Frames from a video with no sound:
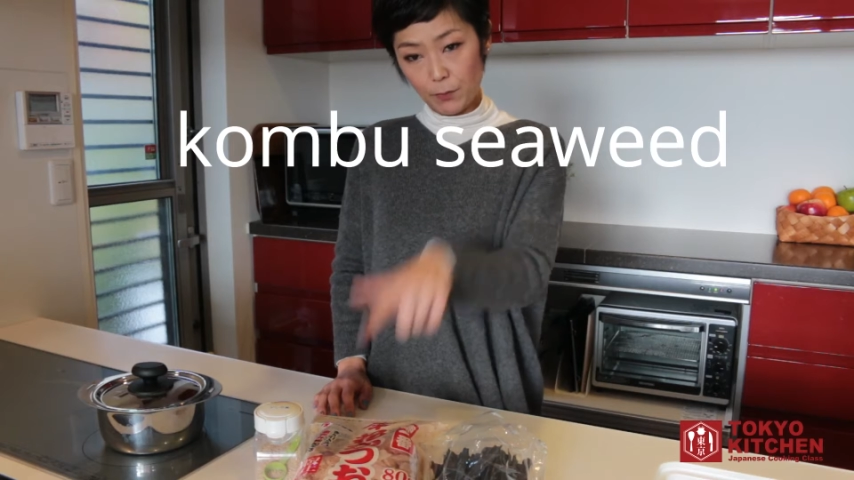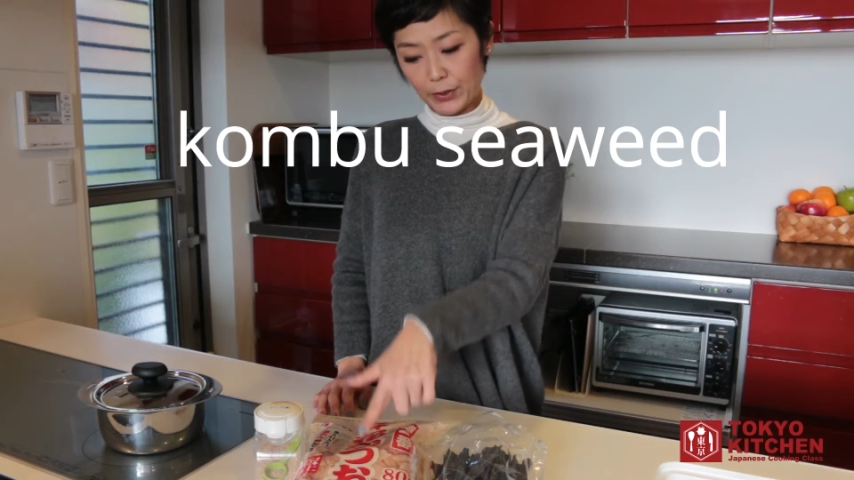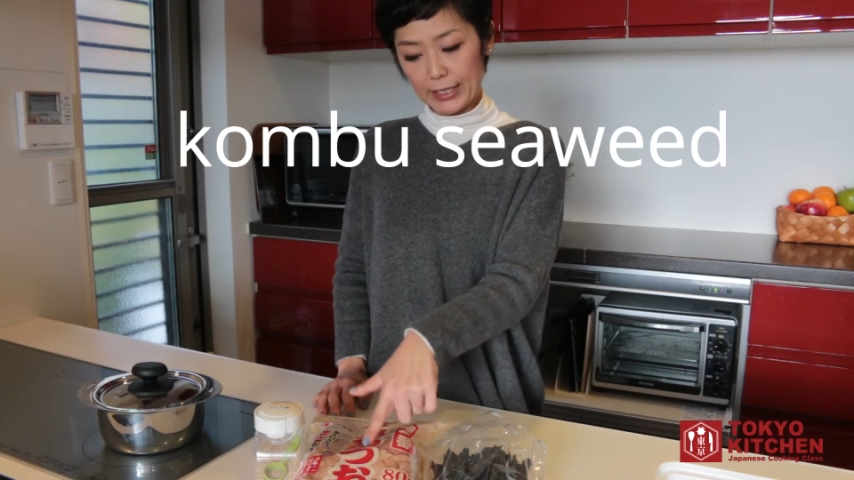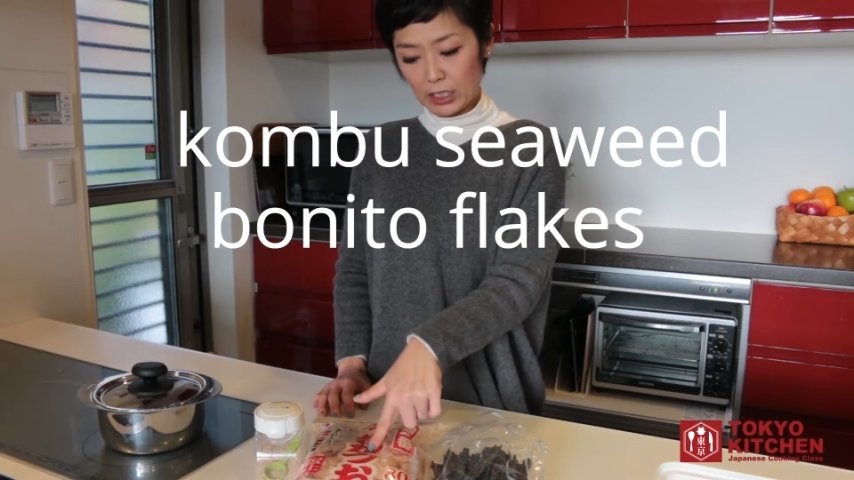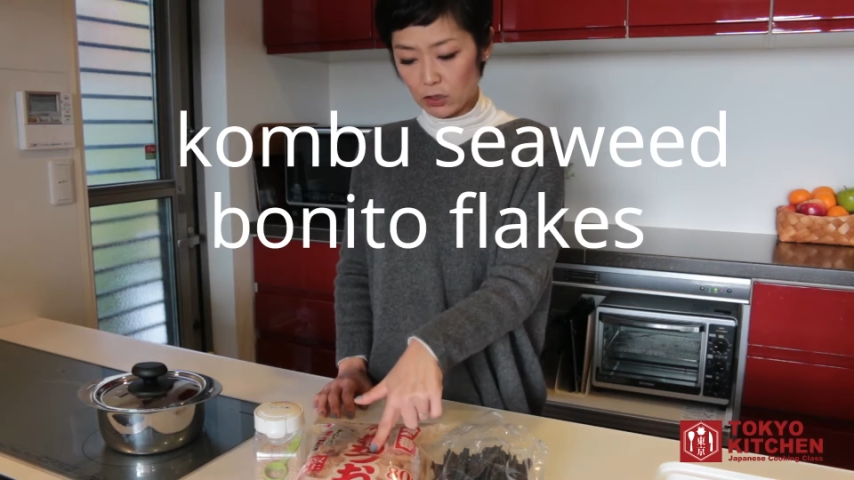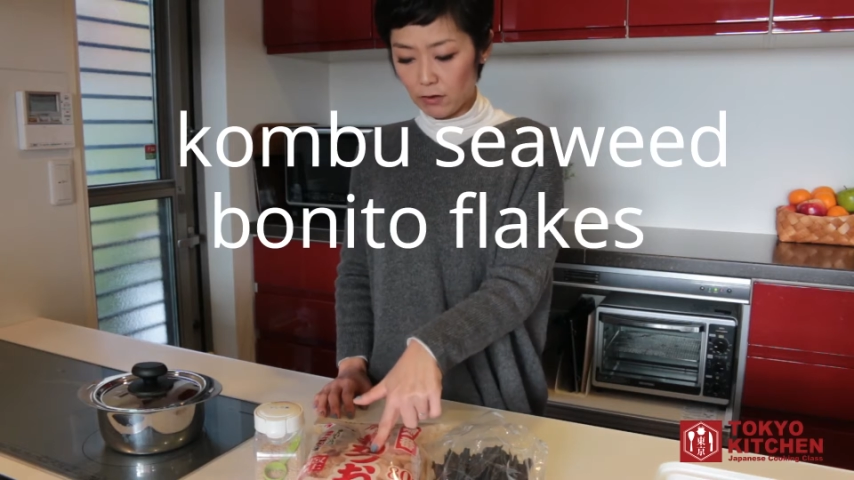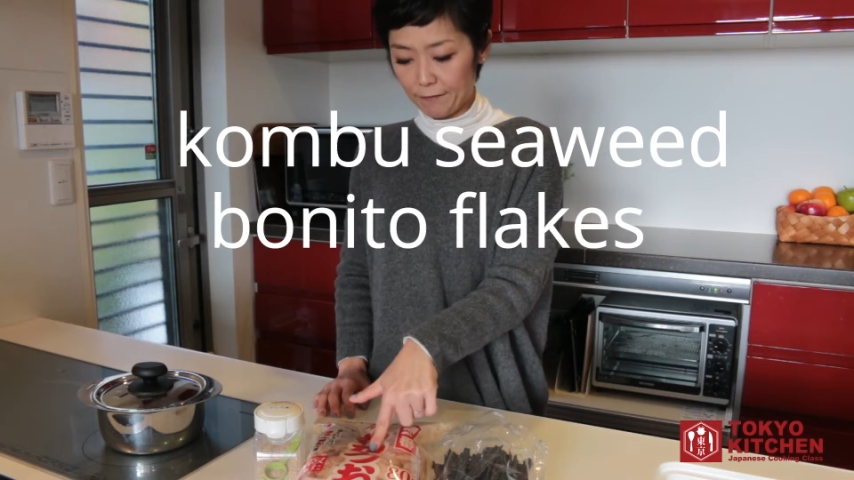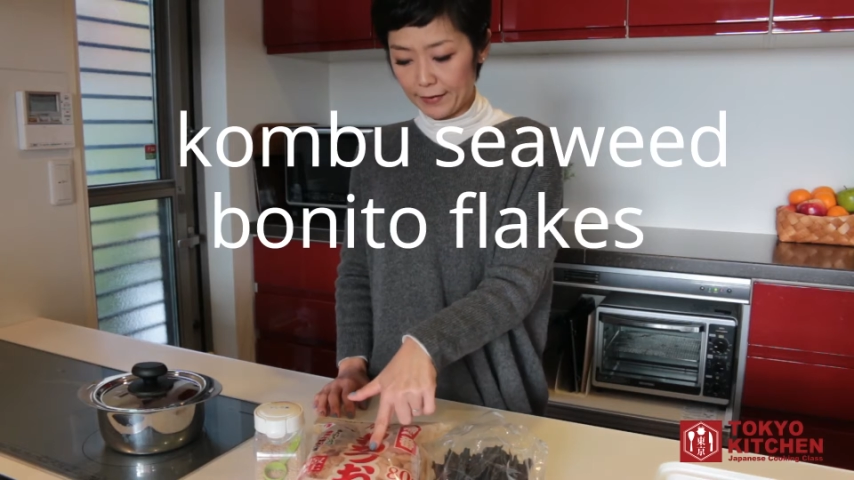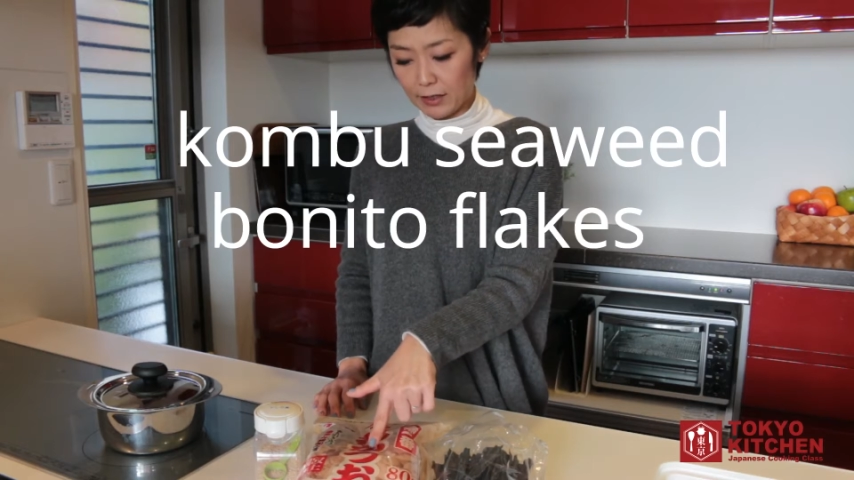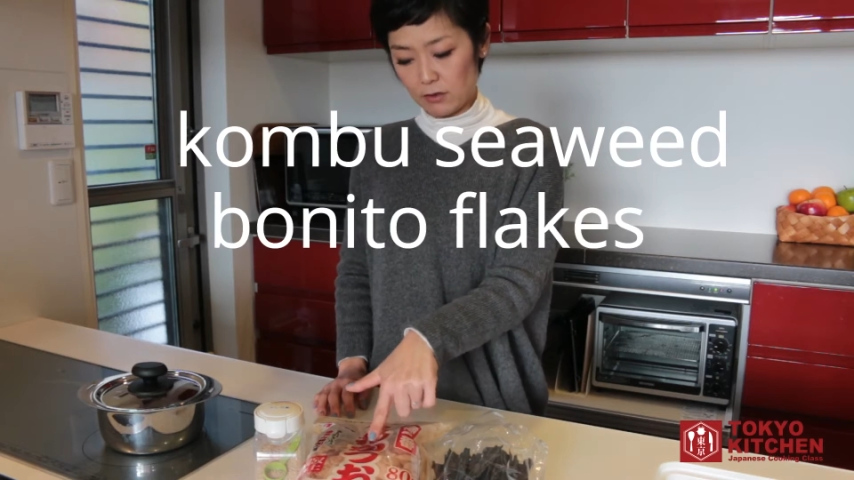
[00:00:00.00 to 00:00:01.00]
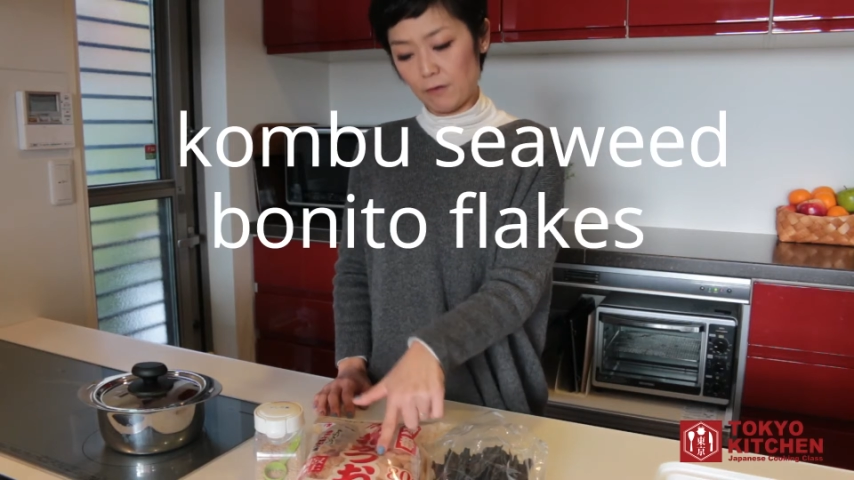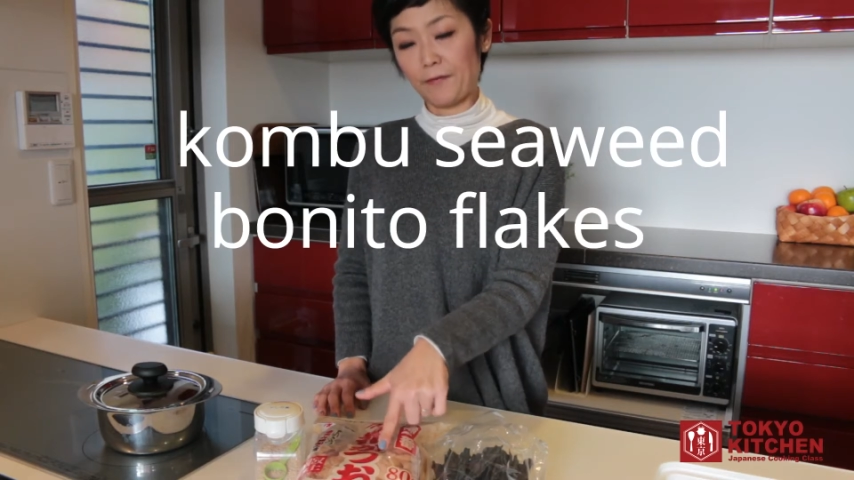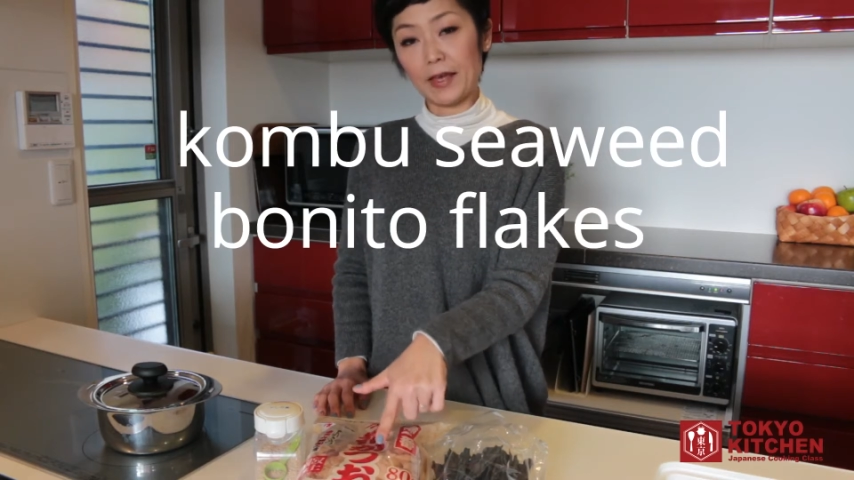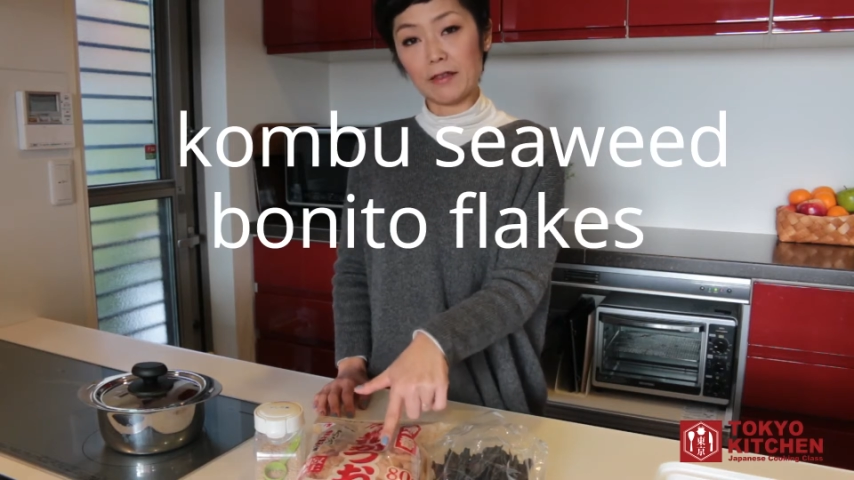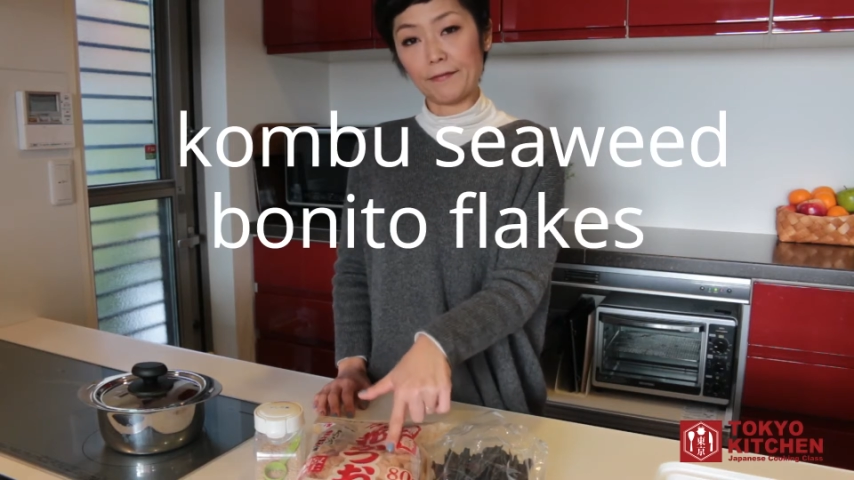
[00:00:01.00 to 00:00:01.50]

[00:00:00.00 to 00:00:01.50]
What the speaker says: bonito flakes or fish